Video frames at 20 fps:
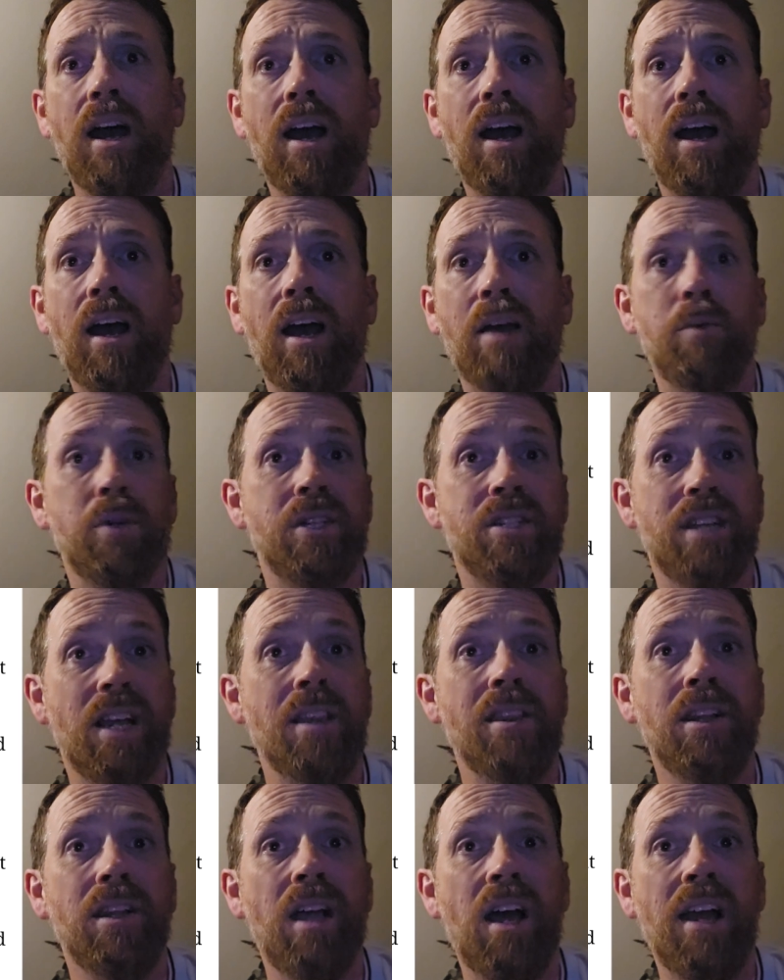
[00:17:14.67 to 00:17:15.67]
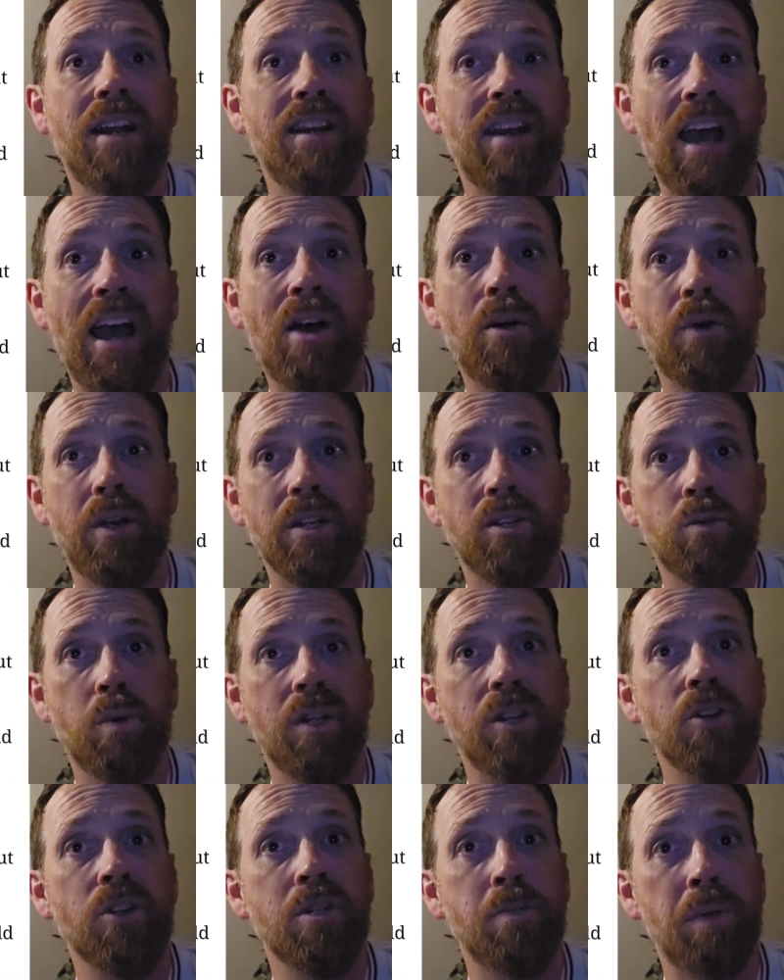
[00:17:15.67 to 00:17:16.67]
I would say the line now is
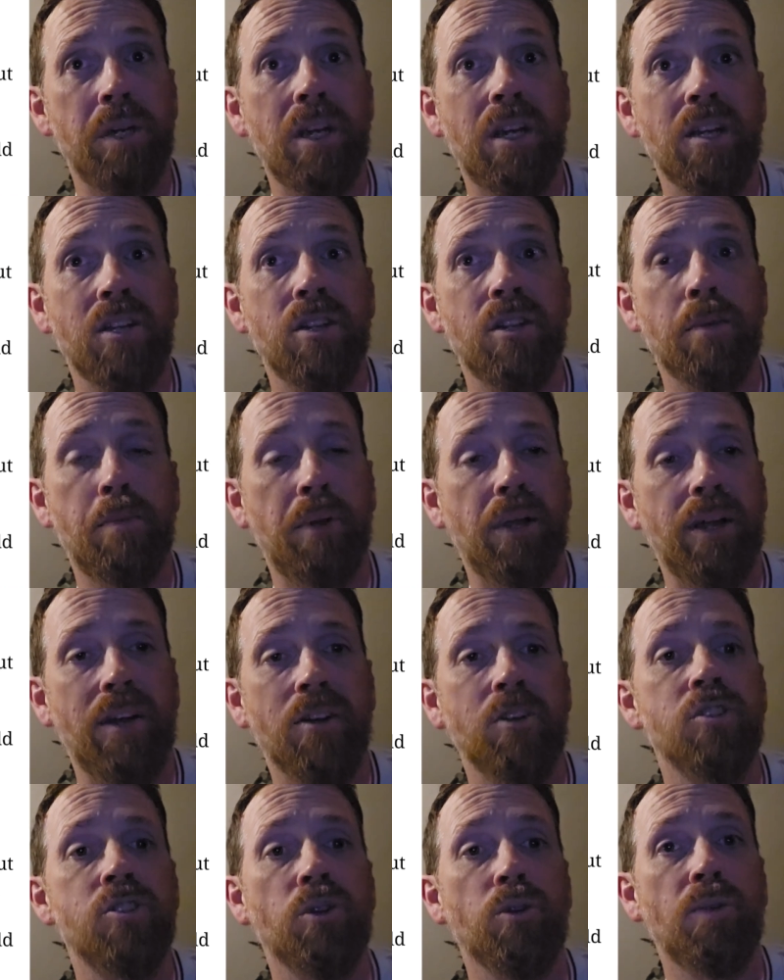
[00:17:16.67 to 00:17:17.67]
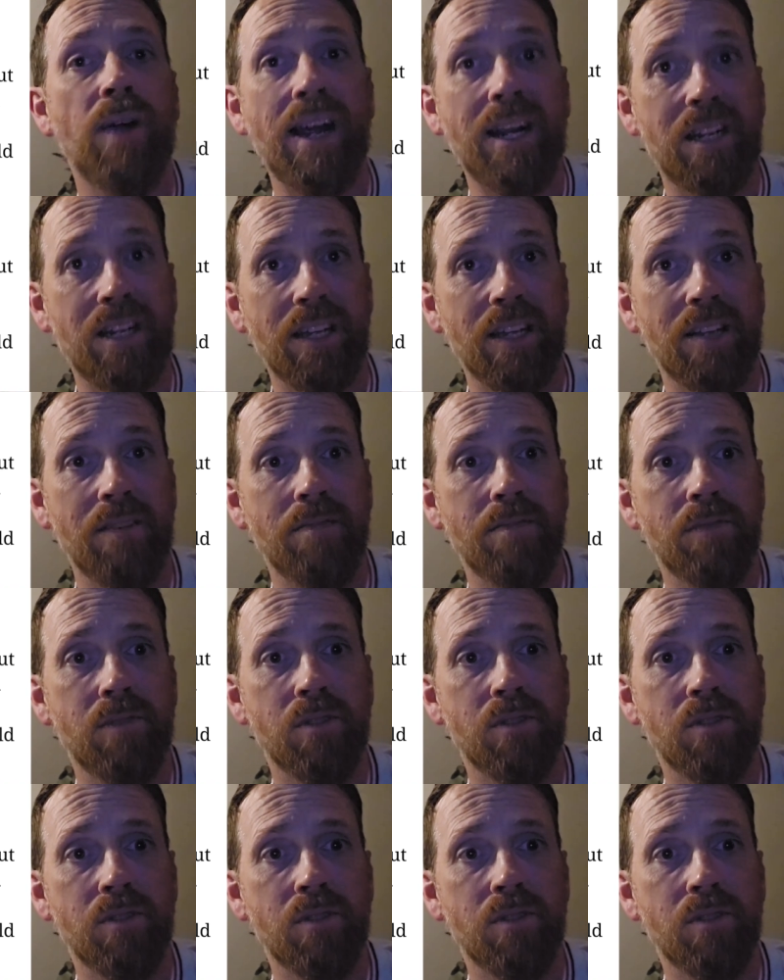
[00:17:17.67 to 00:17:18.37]
when you're speaking to the player directly.